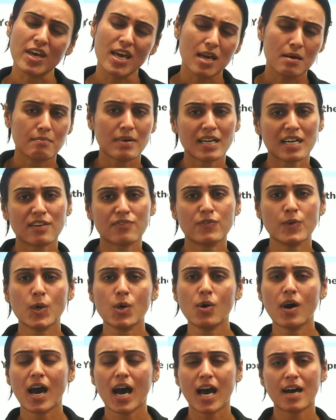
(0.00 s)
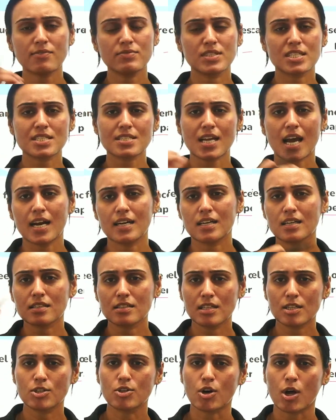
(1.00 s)
But if you have just added the
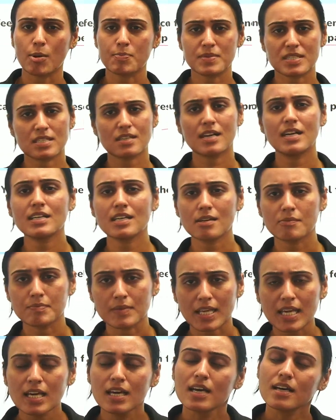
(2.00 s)
drops randomly,